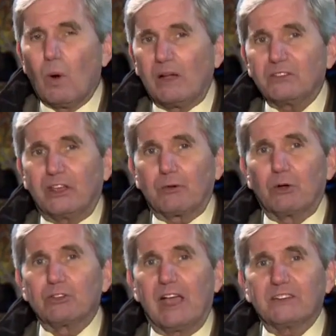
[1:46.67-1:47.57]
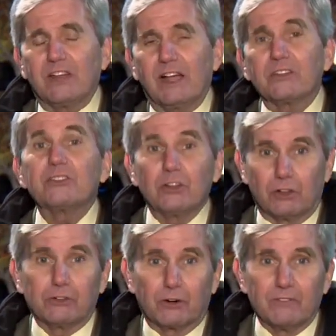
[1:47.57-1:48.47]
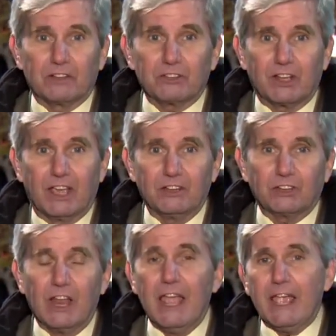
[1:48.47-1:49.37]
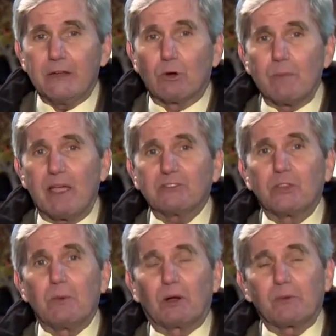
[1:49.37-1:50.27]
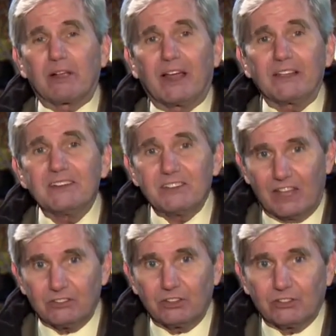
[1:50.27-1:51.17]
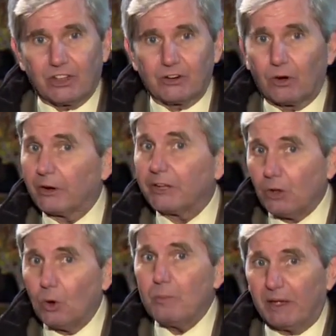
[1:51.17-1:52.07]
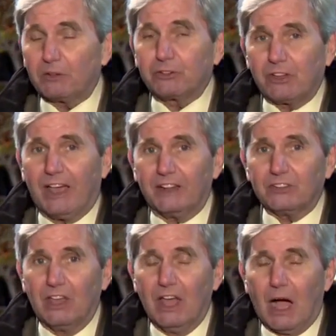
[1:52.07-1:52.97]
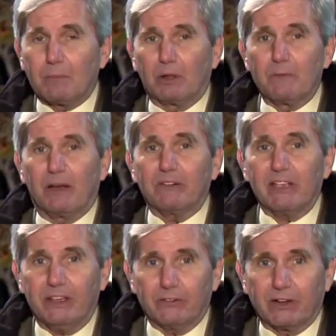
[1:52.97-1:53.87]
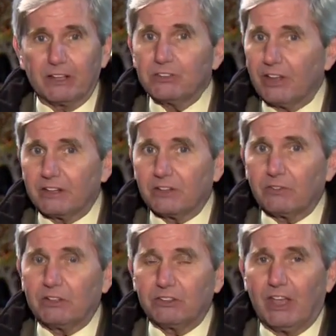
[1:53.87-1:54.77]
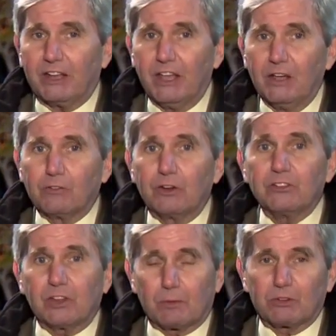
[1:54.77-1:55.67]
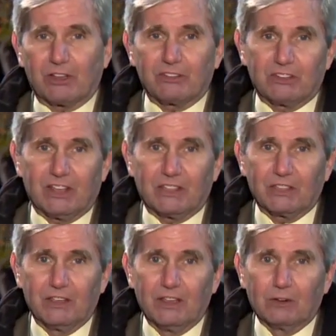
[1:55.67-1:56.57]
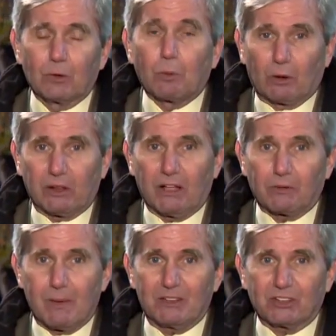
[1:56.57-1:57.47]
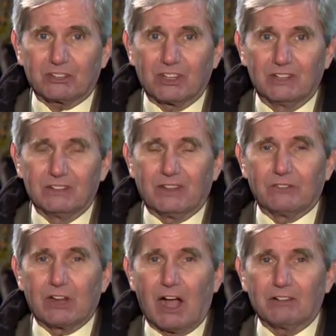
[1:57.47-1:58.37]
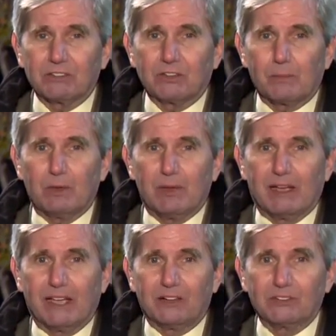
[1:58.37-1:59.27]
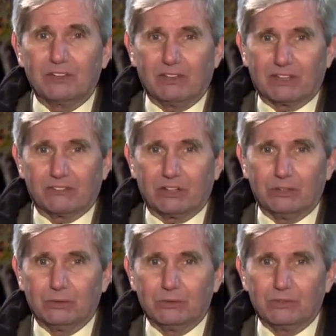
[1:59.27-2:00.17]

Why St. Rose acted out is still under investigation. He remains in the Baltimore County Detention Center on a no bail status. A preliminary hearing is tentatively set for December 17th. Reporting live from Essex, David Collins, WBAL TV 11 News.